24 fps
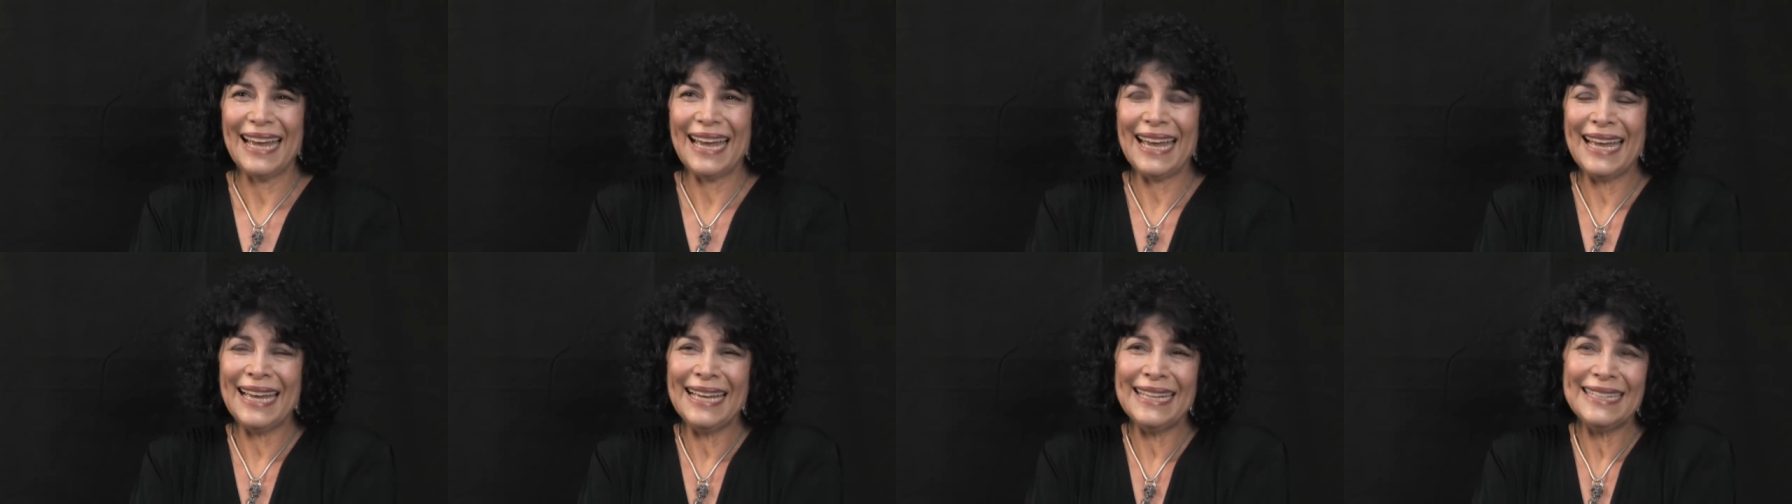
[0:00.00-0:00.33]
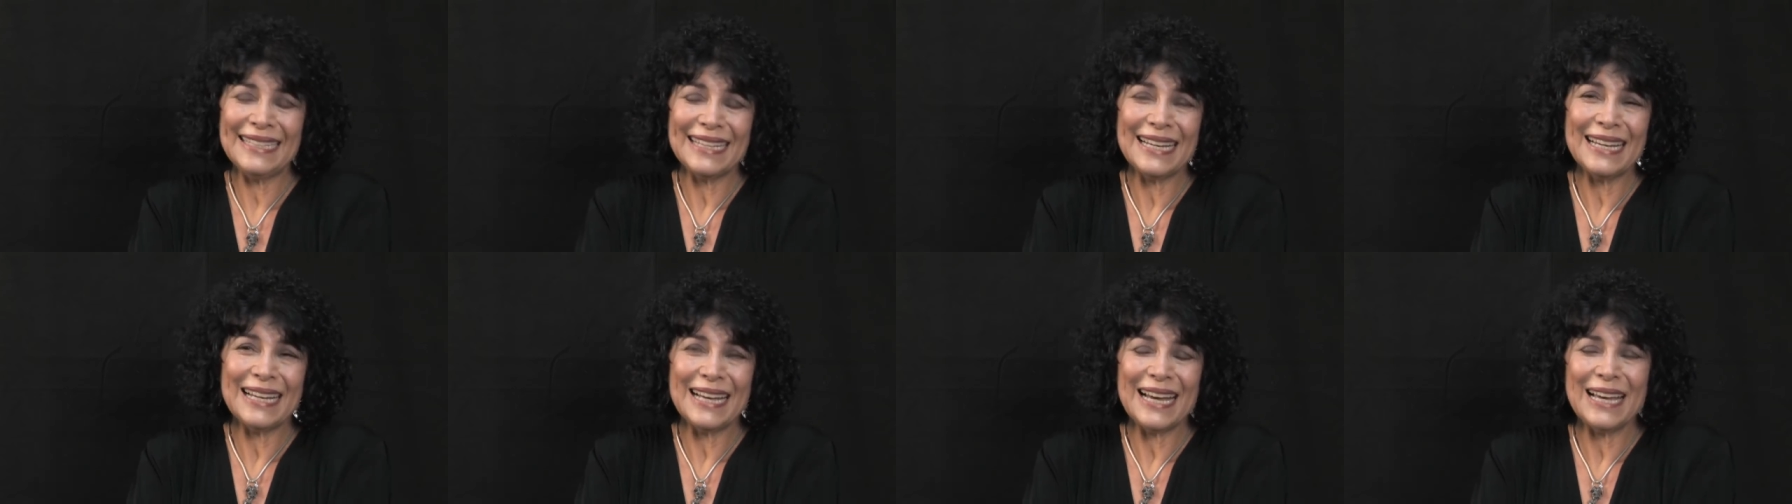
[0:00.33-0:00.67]

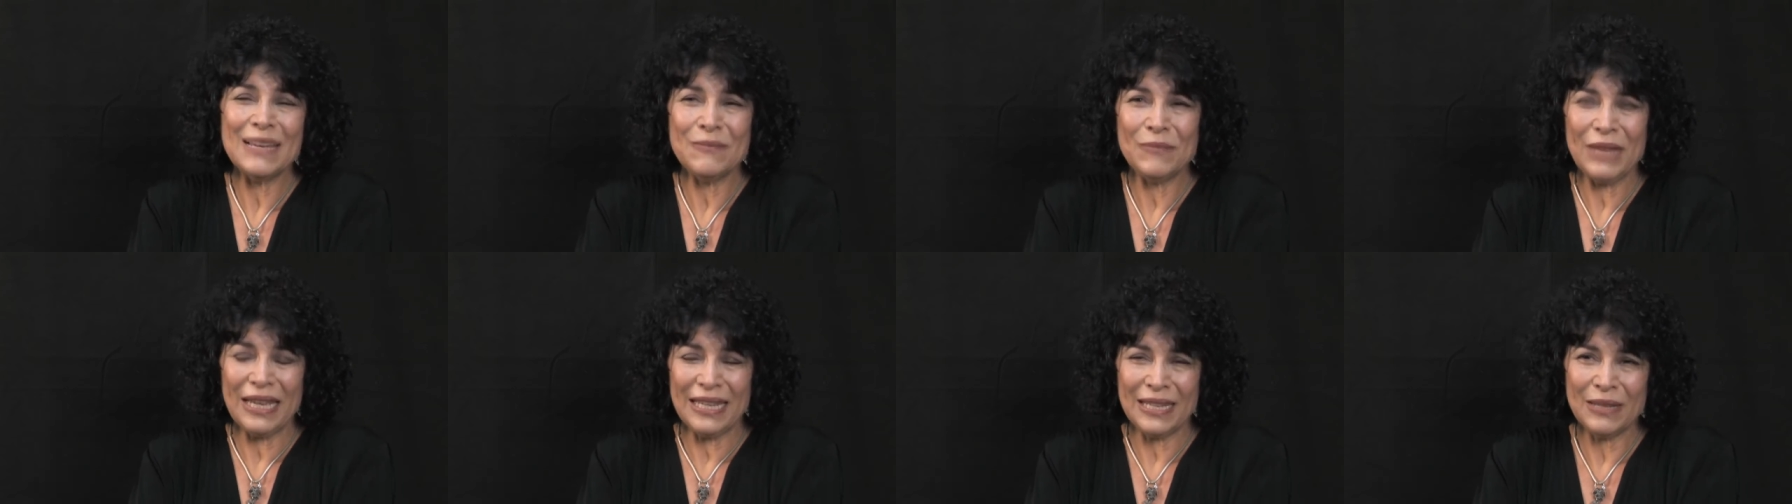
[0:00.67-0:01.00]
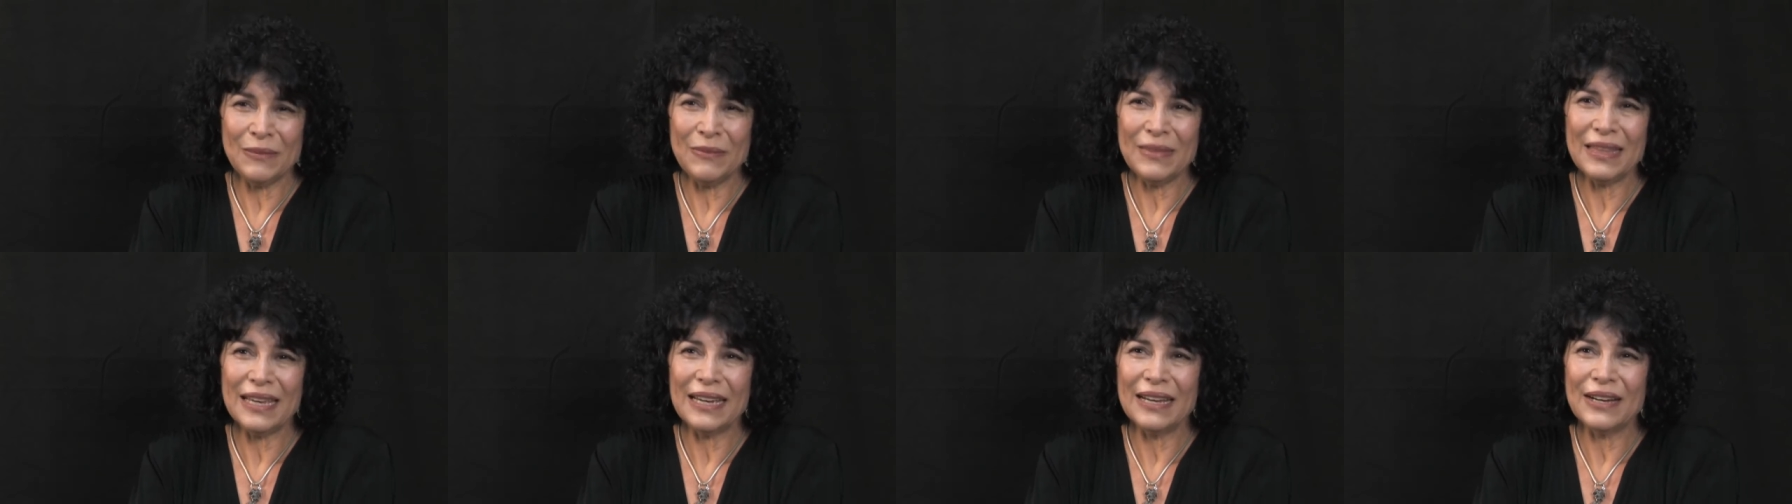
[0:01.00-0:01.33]
And I met
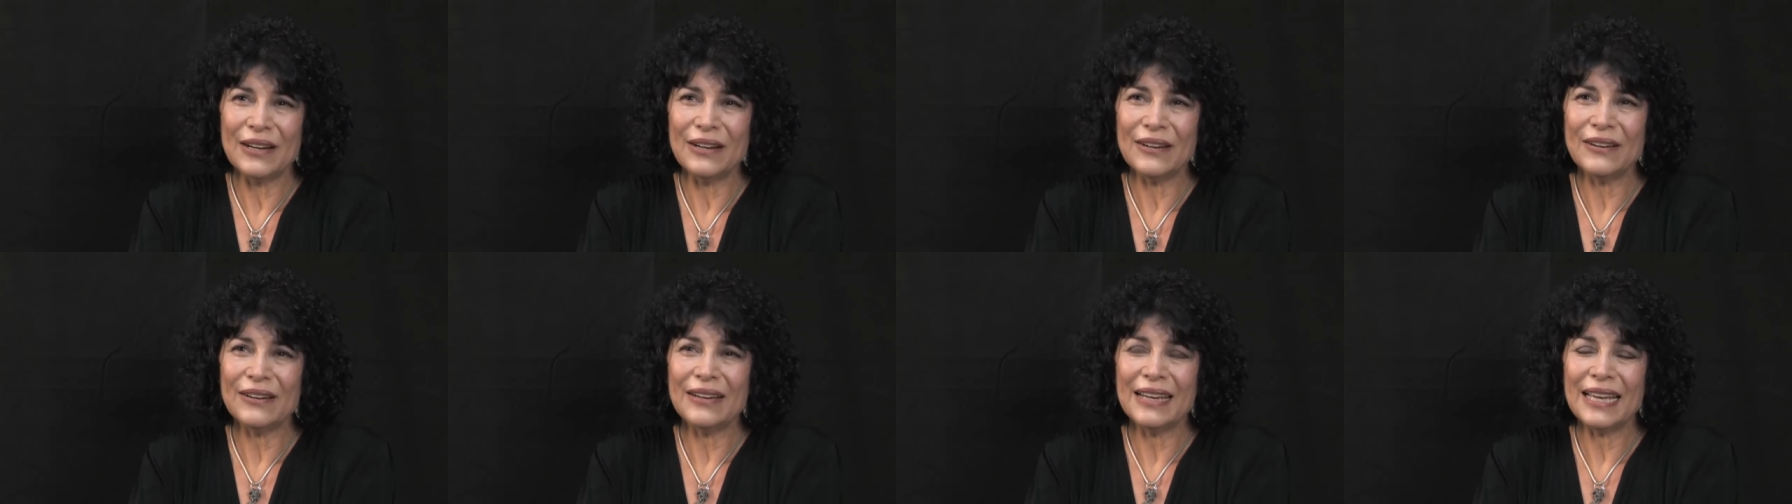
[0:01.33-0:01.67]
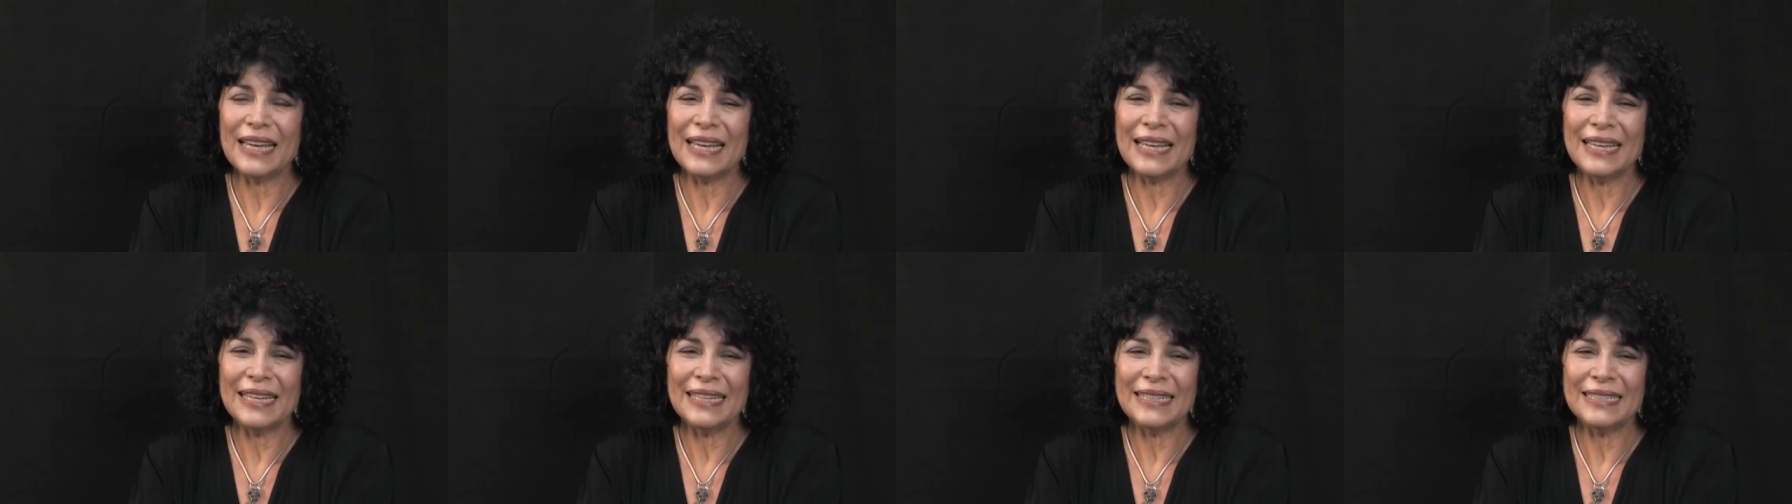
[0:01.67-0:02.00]
him there,
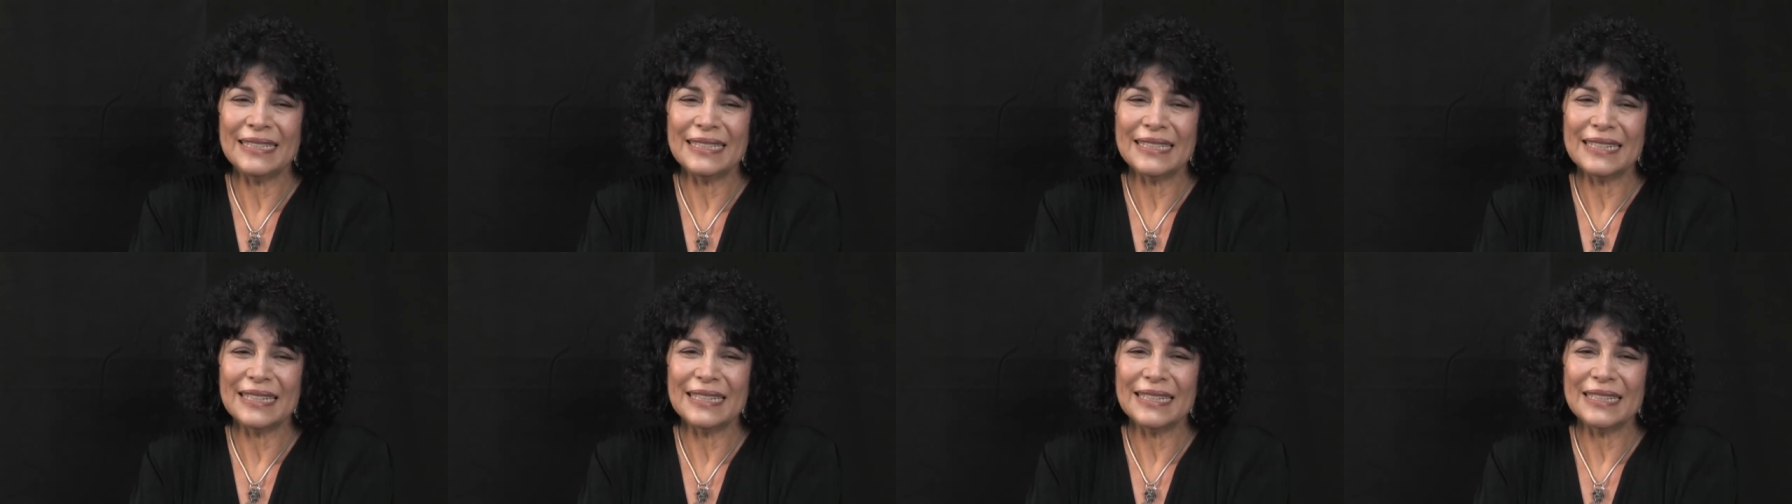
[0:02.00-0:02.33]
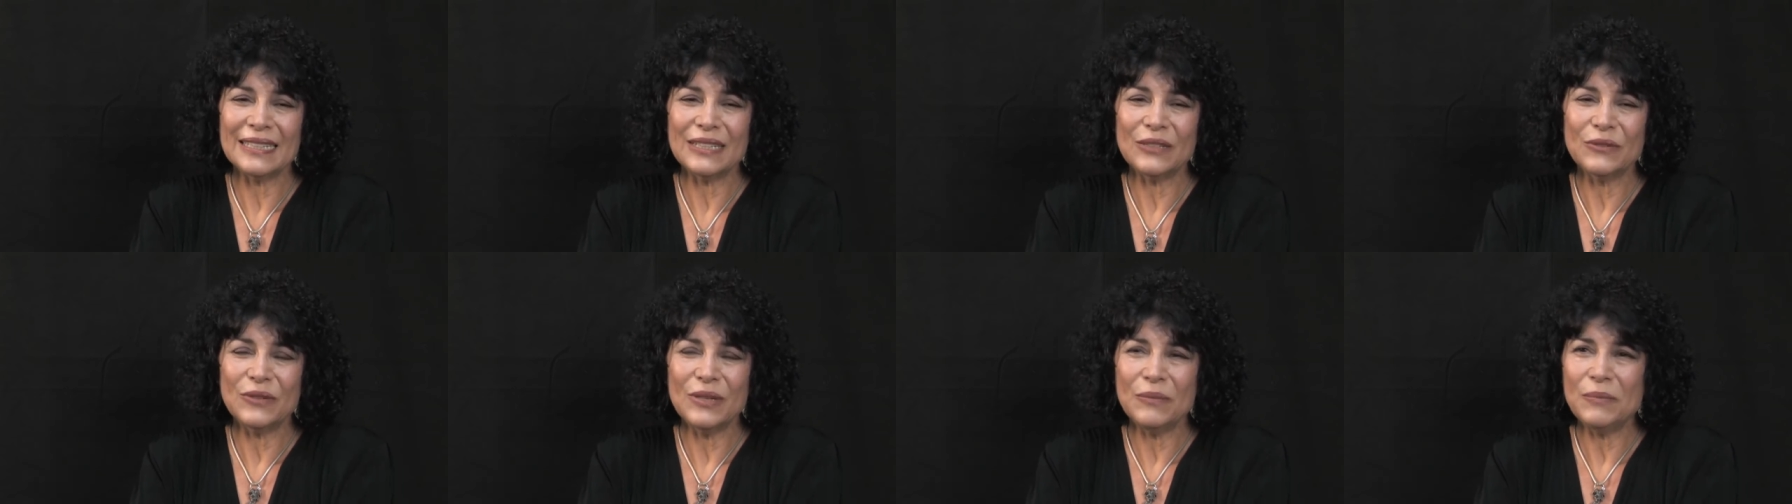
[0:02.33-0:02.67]
and
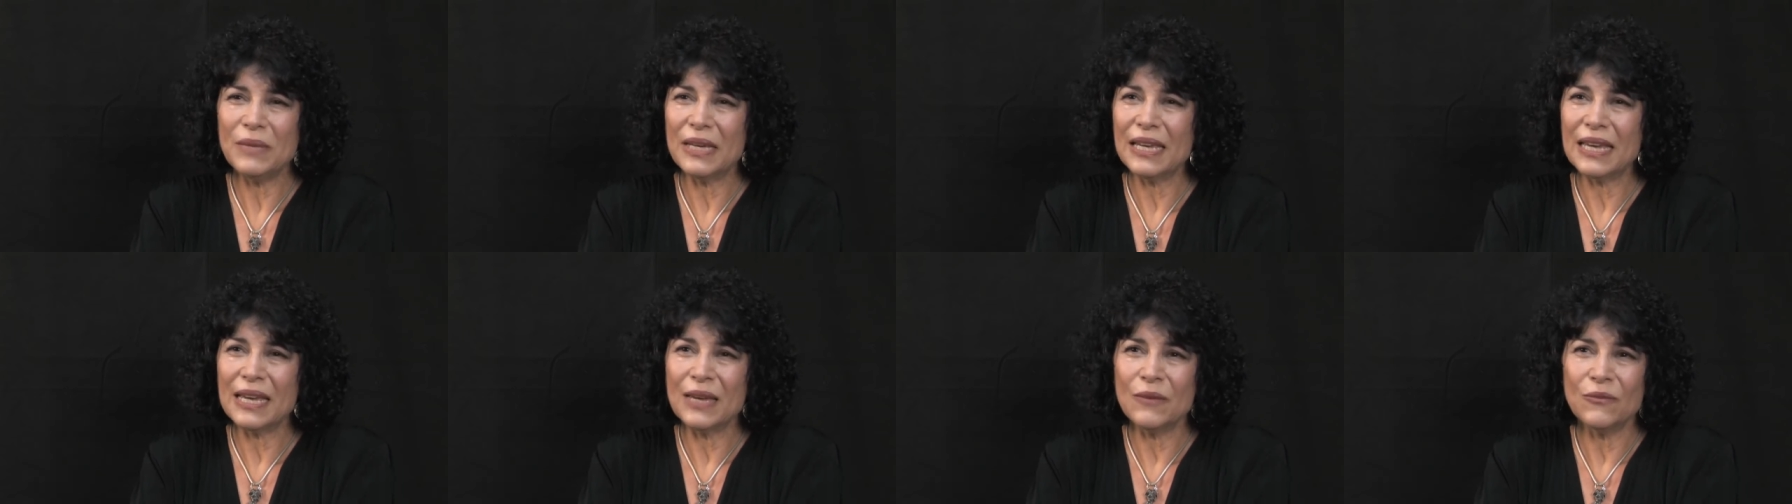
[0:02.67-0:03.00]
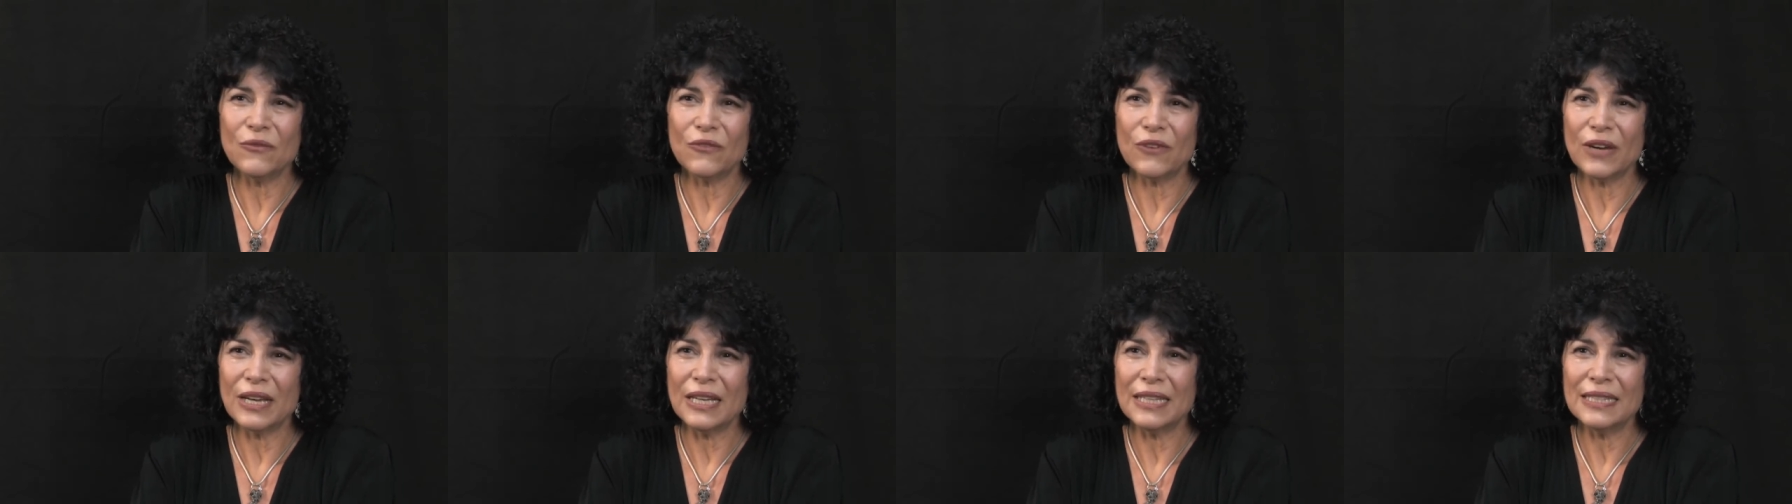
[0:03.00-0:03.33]
we
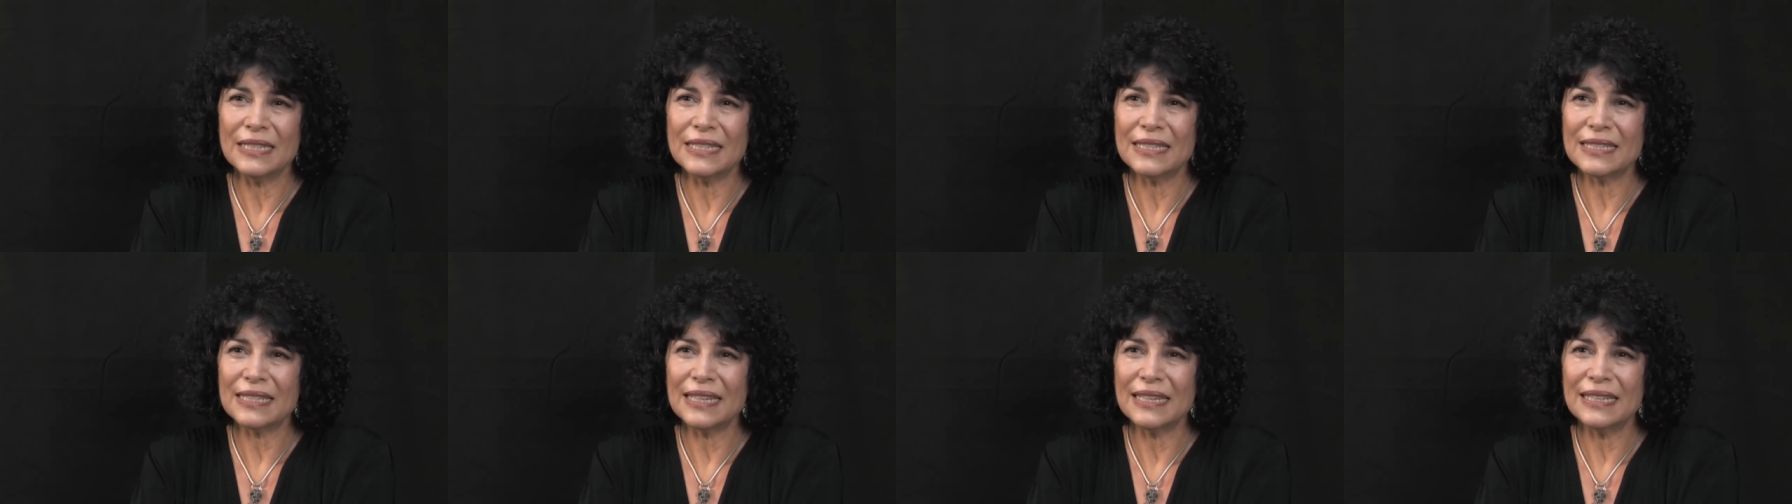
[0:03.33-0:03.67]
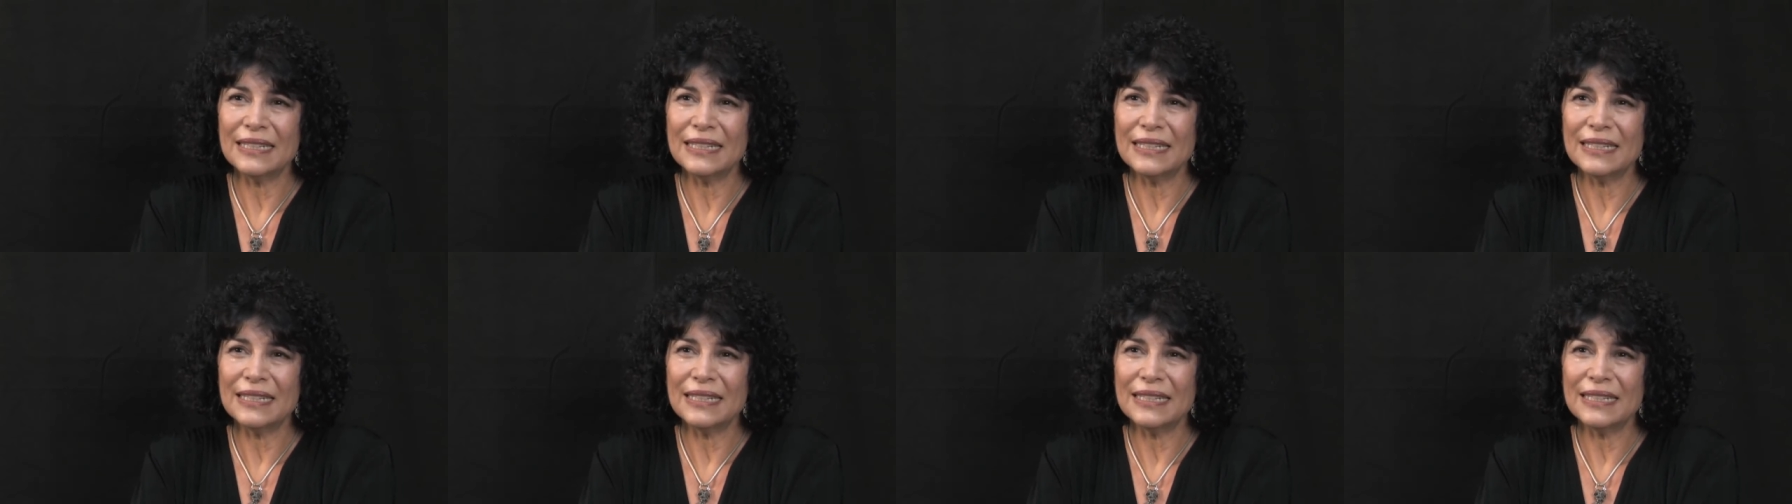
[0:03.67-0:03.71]
became friends.